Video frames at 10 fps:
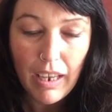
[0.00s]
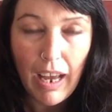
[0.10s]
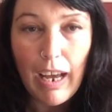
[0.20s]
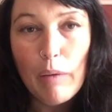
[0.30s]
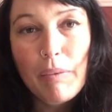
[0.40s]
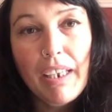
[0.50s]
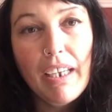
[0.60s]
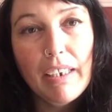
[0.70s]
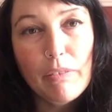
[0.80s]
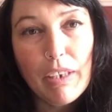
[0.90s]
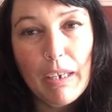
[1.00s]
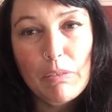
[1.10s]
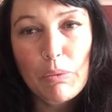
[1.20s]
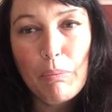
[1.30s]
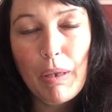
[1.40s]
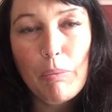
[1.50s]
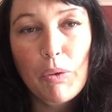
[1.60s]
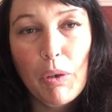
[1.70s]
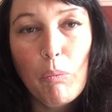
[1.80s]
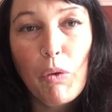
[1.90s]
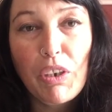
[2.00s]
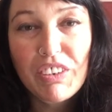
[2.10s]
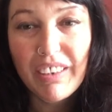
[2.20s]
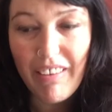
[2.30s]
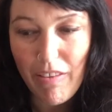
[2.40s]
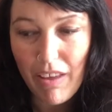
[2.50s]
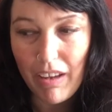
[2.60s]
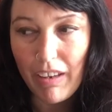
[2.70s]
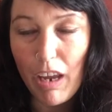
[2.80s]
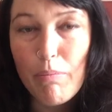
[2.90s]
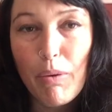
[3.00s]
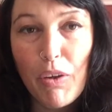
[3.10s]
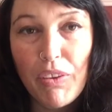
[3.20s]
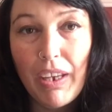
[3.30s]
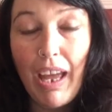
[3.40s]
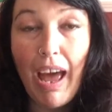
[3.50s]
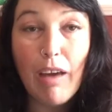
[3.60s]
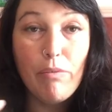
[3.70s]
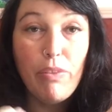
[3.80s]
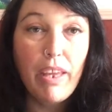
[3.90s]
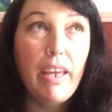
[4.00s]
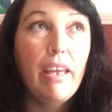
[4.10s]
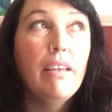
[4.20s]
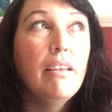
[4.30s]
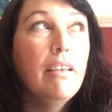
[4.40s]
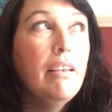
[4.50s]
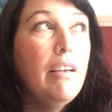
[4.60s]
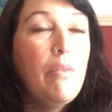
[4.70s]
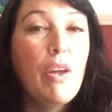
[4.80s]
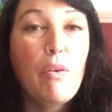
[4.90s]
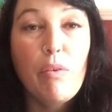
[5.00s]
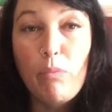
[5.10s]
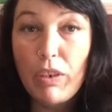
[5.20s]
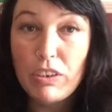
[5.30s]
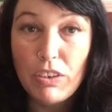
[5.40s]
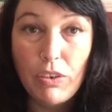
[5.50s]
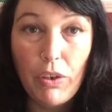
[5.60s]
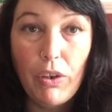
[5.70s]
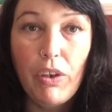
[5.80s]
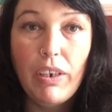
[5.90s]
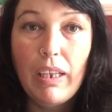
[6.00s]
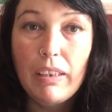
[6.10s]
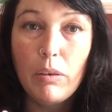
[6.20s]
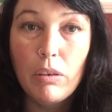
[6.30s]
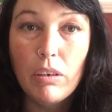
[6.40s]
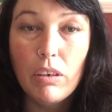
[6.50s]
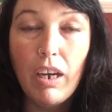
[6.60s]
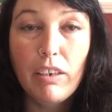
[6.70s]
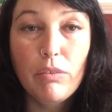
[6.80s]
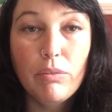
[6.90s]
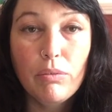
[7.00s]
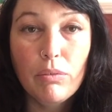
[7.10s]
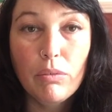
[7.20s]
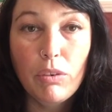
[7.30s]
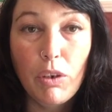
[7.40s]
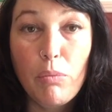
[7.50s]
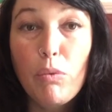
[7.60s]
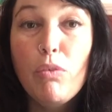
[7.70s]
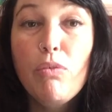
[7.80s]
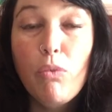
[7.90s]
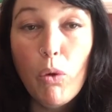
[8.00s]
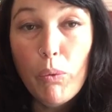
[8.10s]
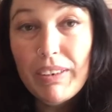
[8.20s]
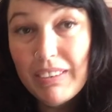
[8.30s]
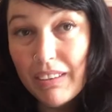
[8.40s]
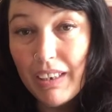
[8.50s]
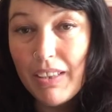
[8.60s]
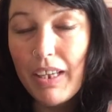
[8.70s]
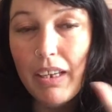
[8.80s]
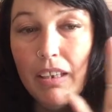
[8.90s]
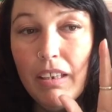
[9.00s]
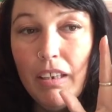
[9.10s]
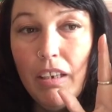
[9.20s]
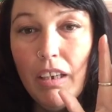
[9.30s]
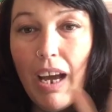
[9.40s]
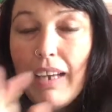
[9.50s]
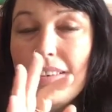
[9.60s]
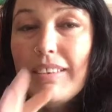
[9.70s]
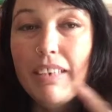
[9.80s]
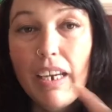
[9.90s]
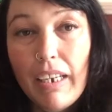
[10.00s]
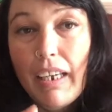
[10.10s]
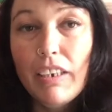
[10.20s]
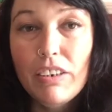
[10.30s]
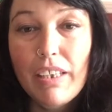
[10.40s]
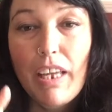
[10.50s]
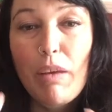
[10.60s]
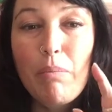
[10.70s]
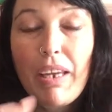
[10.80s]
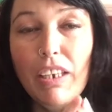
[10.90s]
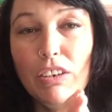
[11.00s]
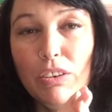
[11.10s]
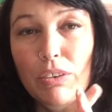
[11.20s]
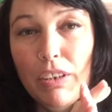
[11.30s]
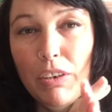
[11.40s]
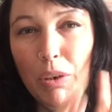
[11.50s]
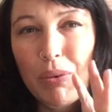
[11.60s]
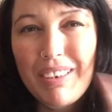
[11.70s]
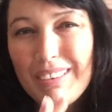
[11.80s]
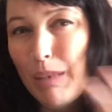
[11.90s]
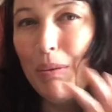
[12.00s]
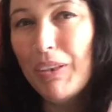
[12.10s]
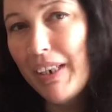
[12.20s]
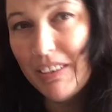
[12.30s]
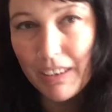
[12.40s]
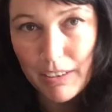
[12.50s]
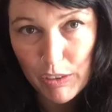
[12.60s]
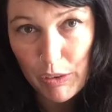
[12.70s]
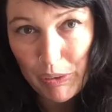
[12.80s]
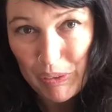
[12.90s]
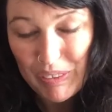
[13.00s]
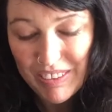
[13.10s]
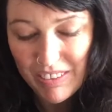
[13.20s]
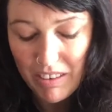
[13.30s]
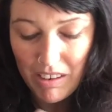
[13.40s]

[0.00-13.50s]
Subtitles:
Harmony kind of comes when people can work together and both have their own visions heard, and then kind of, move forward together, understanding each other and making sure that no one is stepping on each other's toes.